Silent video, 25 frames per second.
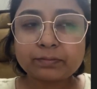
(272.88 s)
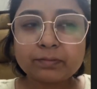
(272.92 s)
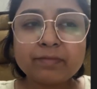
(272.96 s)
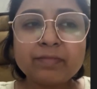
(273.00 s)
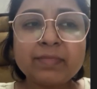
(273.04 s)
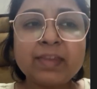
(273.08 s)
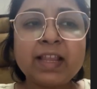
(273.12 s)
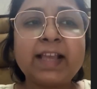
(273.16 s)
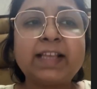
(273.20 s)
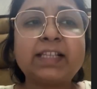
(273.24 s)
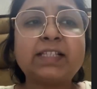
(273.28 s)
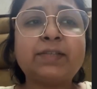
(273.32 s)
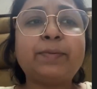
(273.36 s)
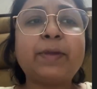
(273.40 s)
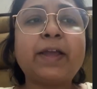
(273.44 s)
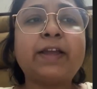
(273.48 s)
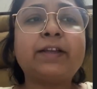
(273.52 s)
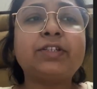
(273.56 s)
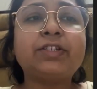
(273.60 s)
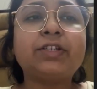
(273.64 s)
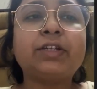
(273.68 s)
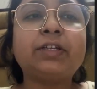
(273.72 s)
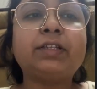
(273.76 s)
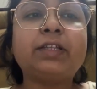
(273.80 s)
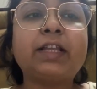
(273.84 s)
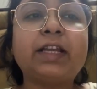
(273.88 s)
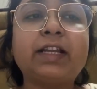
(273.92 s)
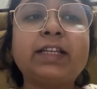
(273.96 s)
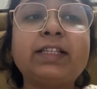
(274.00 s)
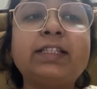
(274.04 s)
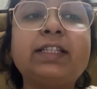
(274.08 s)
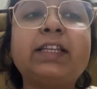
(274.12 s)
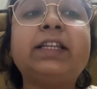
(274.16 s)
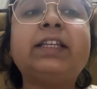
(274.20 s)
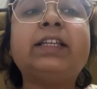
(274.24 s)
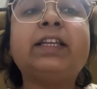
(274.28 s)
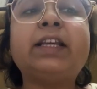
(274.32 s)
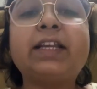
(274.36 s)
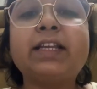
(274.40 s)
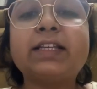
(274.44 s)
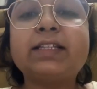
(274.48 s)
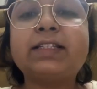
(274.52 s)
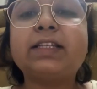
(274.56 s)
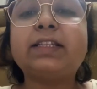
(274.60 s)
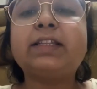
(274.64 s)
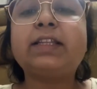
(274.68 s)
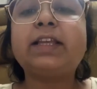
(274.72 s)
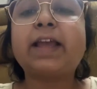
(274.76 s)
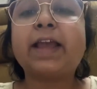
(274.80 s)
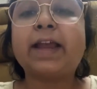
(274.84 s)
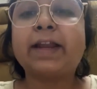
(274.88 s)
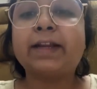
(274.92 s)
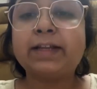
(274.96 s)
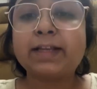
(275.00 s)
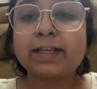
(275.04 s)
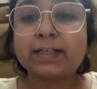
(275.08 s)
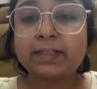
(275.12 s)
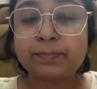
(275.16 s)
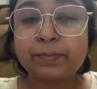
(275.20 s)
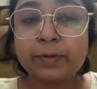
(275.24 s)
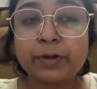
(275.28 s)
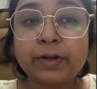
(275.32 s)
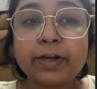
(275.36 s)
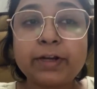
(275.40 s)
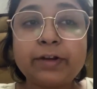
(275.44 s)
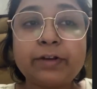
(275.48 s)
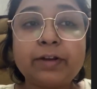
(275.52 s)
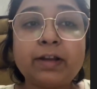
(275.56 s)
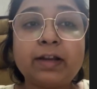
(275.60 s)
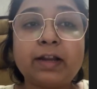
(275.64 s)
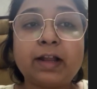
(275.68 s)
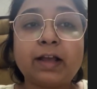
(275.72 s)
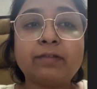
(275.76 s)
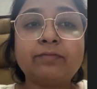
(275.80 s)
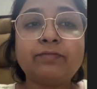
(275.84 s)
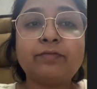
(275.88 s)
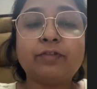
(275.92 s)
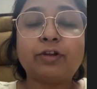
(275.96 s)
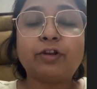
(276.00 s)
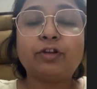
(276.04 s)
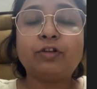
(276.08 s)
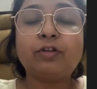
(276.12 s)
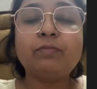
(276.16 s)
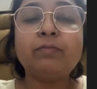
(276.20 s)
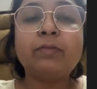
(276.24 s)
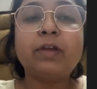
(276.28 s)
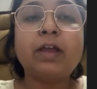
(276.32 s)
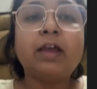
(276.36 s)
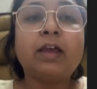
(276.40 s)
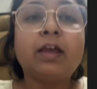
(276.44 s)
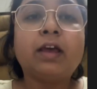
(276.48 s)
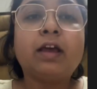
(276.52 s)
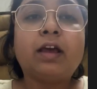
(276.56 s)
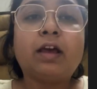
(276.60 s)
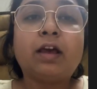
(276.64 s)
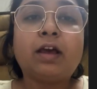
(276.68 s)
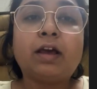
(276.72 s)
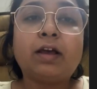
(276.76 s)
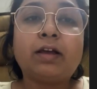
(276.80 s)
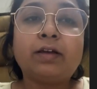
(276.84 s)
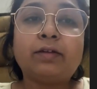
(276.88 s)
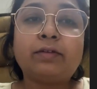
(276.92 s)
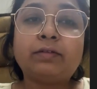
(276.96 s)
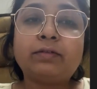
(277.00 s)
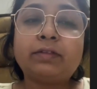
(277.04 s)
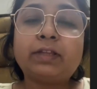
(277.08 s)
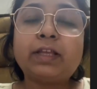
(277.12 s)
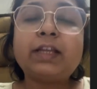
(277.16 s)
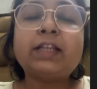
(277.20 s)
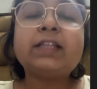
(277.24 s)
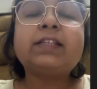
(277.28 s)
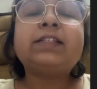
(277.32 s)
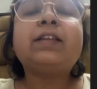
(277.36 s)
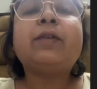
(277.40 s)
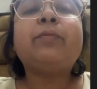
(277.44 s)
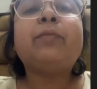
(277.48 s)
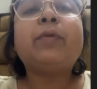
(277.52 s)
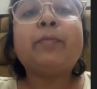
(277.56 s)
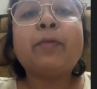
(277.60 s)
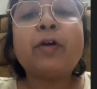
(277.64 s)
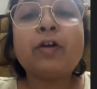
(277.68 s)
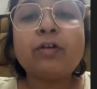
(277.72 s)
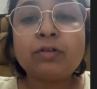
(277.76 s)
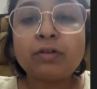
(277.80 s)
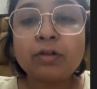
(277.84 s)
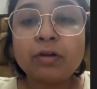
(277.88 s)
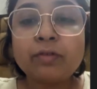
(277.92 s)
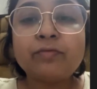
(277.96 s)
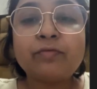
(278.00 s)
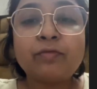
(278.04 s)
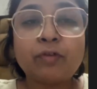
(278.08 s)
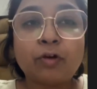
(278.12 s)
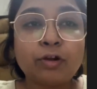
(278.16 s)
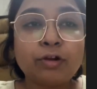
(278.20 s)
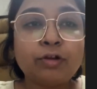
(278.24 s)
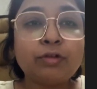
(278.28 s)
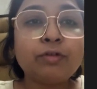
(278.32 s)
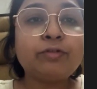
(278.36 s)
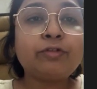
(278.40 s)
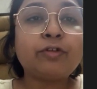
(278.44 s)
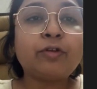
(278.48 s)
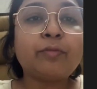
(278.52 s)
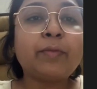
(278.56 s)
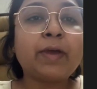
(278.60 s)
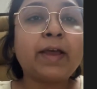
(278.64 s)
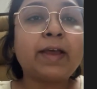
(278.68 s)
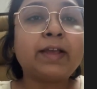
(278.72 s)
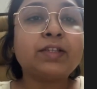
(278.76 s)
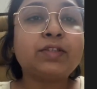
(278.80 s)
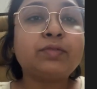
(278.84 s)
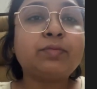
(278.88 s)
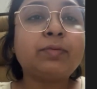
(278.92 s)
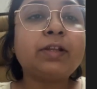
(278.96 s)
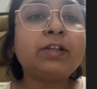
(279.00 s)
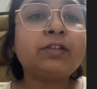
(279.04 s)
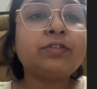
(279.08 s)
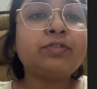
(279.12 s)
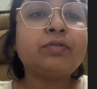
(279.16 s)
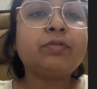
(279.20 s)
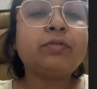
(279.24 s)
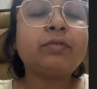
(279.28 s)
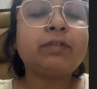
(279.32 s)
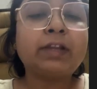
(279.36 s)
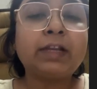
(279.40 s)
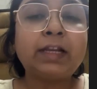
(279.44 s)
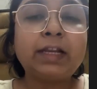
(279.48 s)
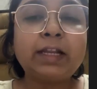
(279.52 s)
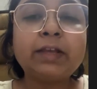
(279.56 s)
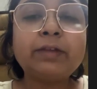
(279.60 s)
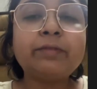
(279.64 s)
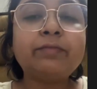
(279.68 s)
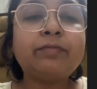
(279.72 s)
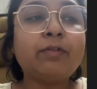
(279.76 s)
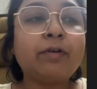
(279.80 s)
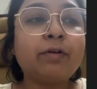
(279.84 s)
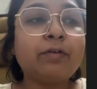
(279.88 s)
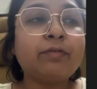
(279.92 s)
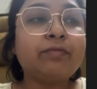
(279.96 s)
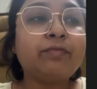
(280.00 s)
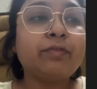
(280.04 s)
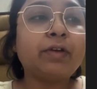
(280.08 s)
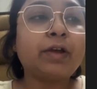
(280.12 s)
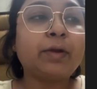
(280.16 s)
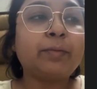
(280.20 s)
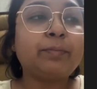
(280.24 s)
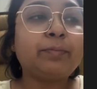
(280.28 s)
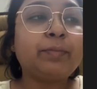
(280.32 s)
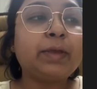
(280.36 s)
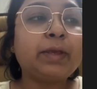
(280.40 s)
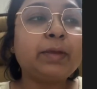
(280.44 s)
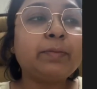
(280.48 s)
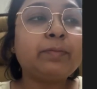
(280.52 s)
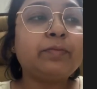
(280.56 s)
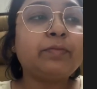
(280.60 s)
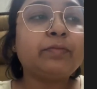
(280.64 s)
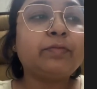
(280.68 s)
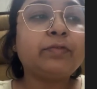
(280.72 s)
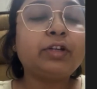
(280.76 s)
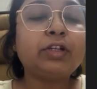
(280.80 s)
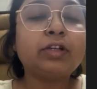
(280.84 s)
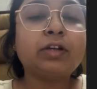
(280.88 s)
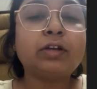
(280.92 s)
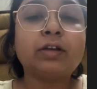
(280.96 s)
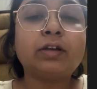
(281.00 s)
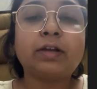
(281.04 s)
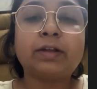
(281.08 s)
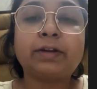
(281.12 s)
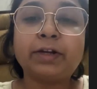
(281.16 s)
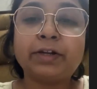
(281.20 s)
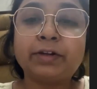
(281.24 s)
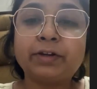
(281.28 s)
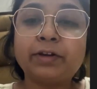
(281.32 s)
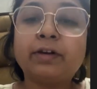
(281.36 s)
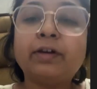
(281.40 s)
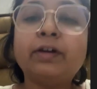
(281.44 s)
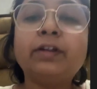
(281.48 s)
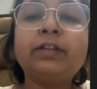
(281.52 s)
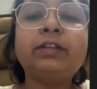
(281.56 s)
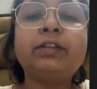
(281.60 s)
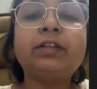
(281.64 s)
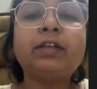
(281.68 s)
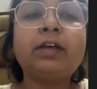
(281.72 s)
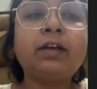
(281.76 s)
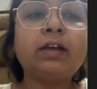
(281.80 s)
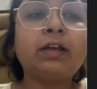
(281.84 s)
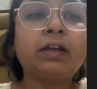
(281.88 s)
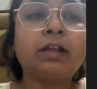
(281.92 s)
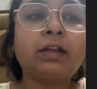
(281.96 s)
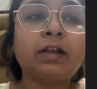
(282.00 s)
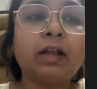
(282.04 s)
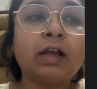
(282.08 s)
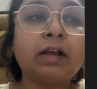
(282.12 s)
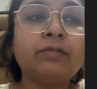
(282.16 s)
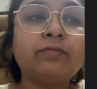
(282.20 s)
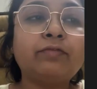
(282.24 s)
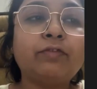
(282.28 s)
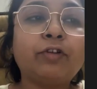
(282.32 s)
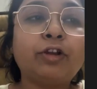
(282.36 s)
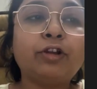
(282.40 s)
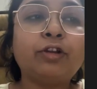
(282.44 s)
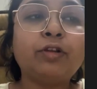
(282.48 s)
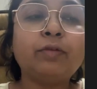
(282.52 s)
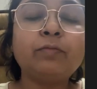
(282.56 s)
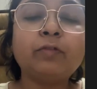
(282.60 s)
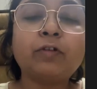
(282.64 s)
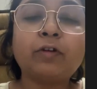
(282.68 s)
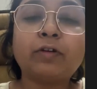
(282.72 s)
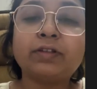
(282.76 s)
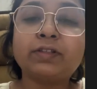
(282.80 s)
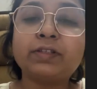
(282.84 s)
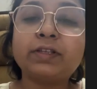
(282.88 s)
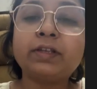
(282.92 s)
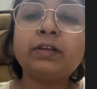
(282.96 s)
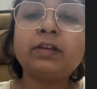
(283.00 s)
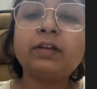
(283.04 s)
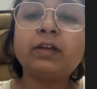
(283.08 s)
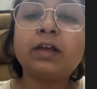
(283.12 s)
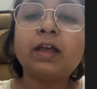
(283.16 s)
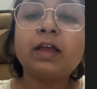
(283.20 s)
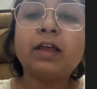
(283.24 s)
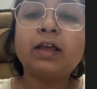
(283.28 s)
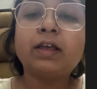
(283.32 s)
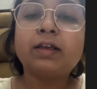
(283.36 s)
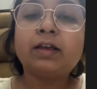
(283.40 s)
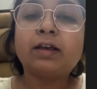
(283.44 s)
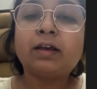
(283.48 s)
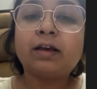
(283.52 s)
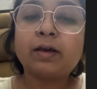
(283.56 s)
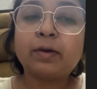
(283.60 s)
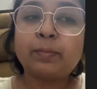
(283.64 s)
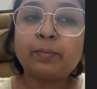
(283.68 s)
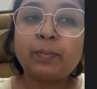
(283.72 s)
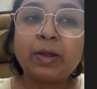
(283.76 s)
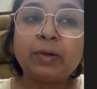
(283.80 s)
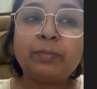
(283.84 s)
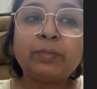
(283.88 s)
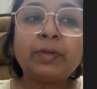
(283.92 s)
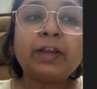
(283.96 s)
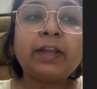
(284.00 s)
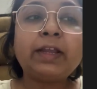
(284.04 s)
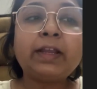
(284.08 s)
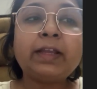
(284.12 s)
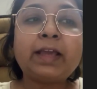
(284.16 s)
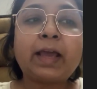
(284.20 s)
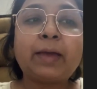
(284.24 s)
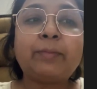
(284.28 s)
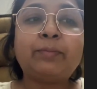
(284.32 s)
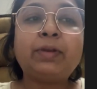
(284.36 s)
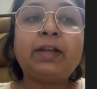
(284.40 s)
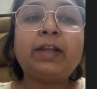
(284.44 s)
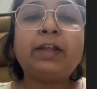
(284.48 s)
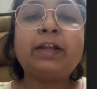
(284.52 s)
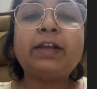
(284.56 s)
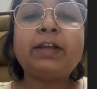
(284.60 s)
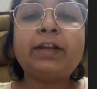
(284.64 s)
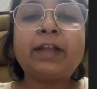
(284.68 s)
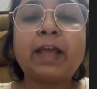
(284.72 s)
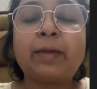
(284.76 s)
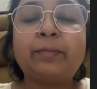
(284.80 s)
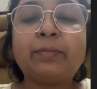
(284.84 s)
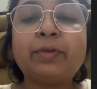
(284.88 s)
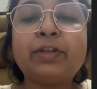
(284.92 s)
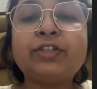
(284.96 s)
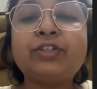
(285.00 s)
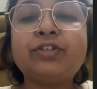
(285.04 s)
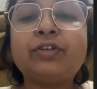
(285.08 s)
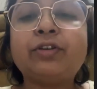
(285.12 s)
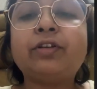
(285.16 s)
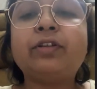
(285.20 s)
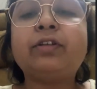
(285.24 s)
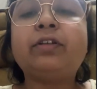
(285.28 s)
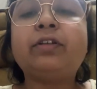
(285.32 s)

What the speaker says: expansion, there is increase in the end expiratory lung volume. There is some amount of volume trauma as well, so relief of PEEP would return the lung volume, causing pulmonary capillary damage, or